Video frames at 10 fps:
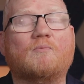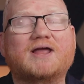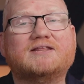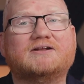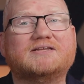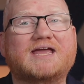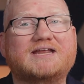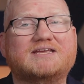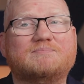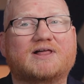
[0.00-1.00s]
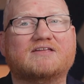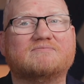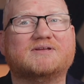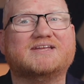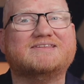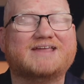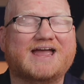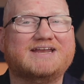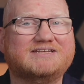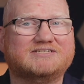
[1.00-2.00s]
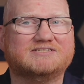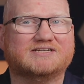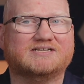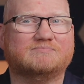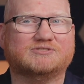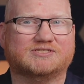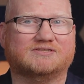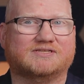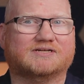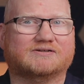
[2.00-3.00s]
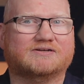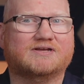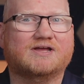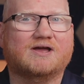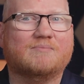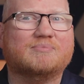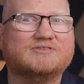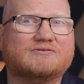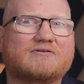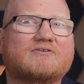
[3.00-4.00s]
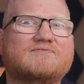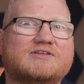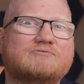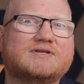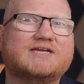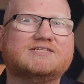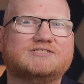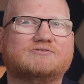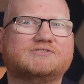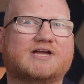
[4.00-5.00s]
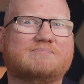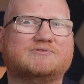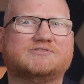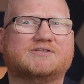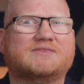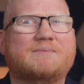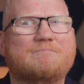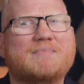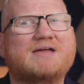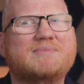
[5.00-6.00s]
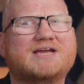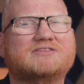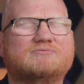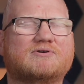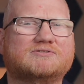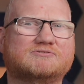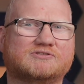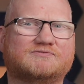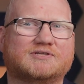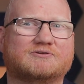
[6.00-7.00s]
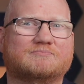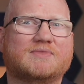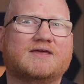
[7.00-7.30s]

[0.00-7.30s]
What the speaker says: Wayland on KDE Plasma is 80 to 90% there, but there are a few key showstoppers that may make it the wrong choice for you.